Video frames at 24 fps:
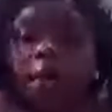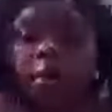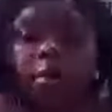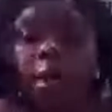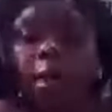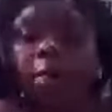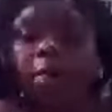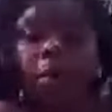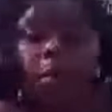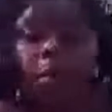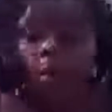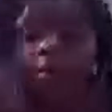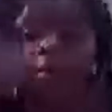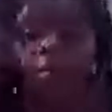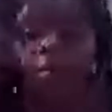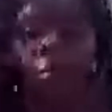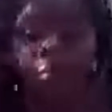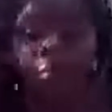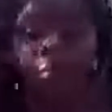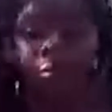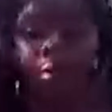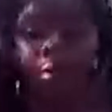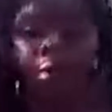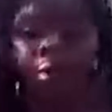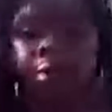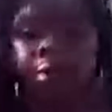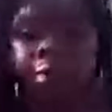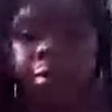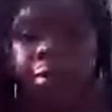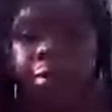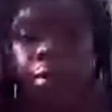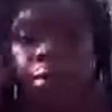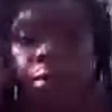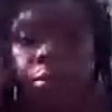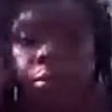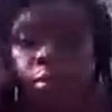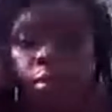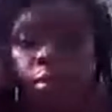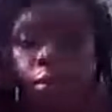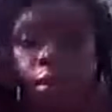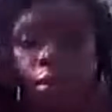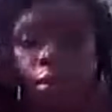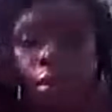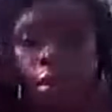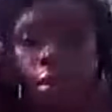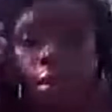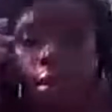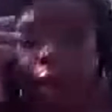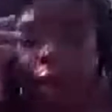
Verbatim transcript: guess i mean just listen to it all